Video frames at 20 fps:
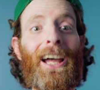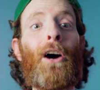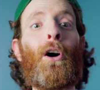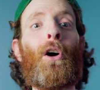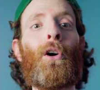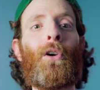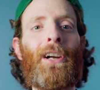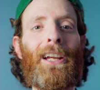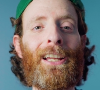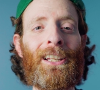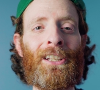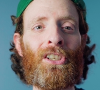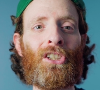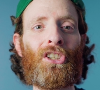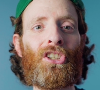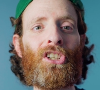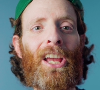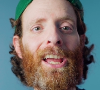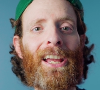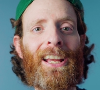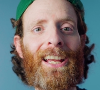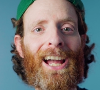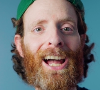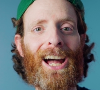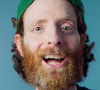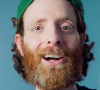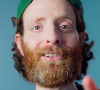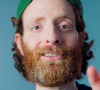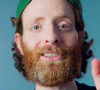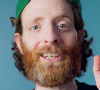Oh, and check
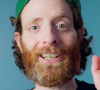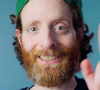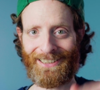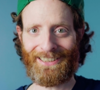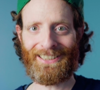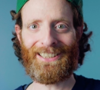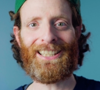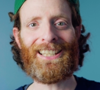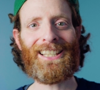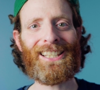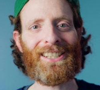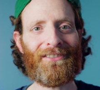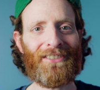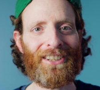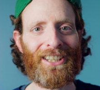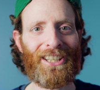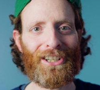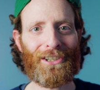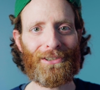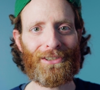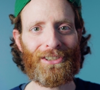out this video